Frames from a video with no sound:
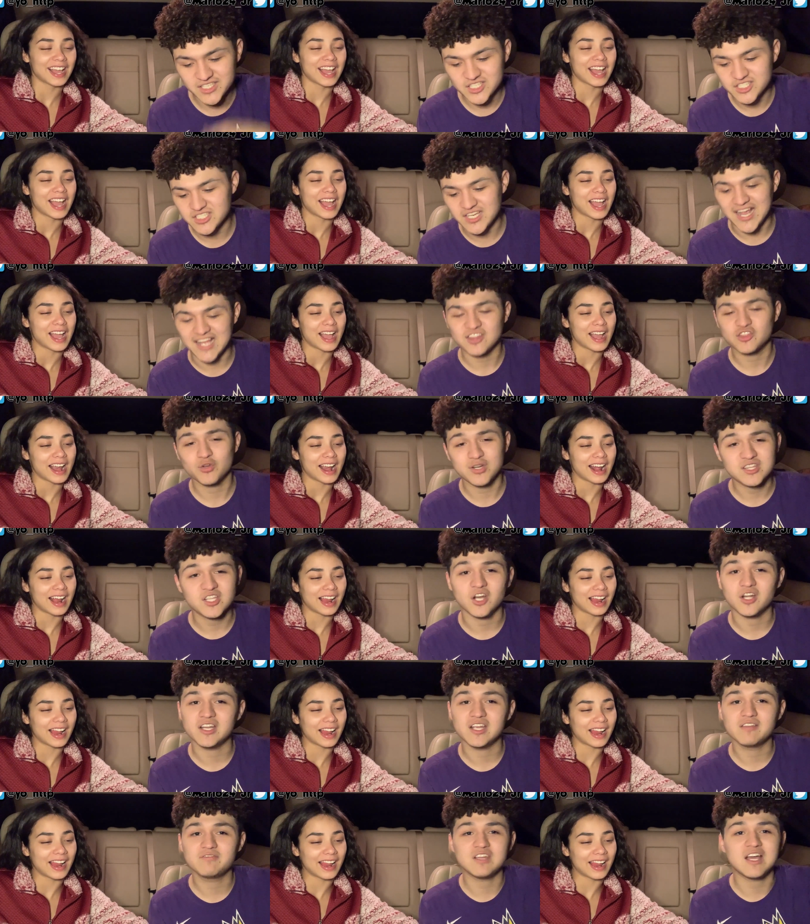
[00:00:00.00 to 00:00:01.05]
Speaker 1: this shit at
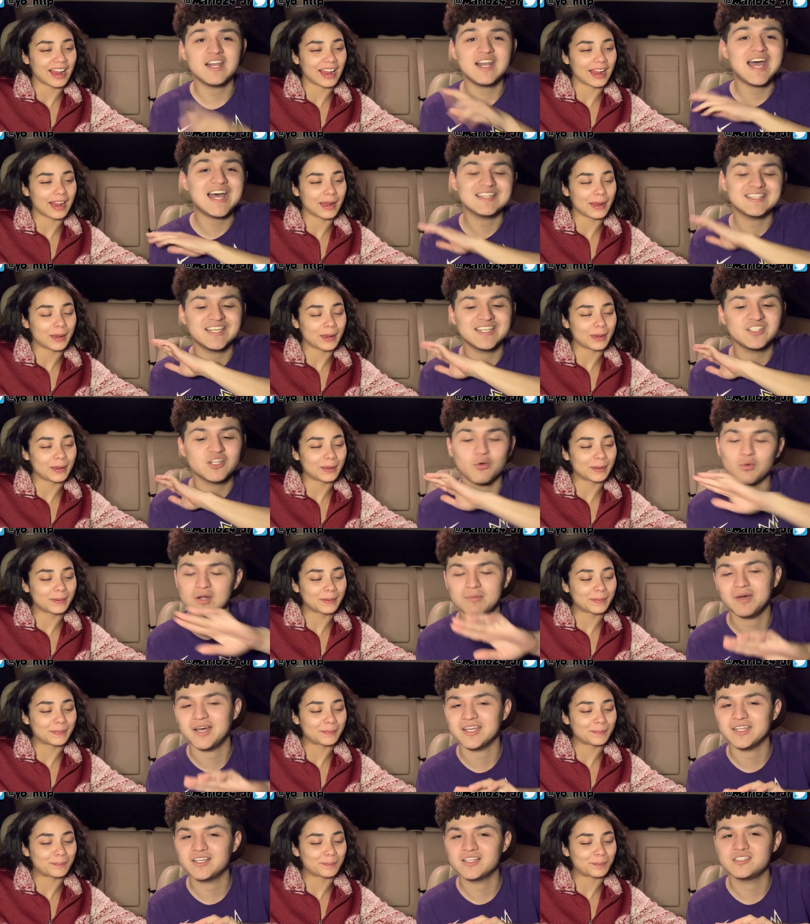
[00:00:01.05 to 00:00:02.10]
330. If y'all not, then don't worry
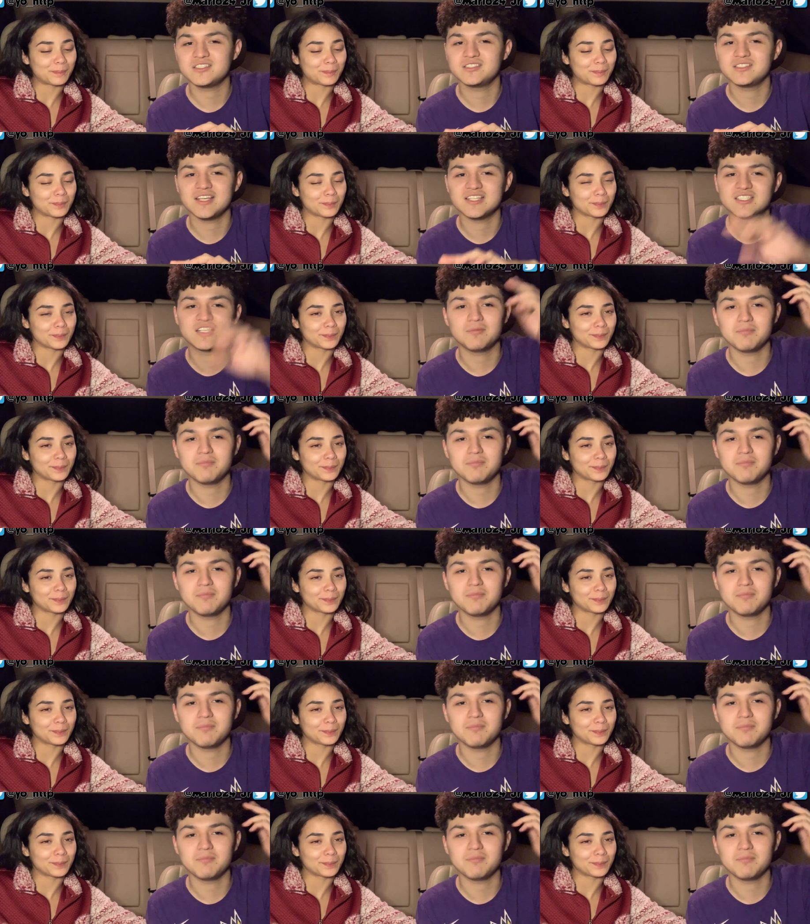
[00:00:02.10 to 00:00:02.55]
about it. It's,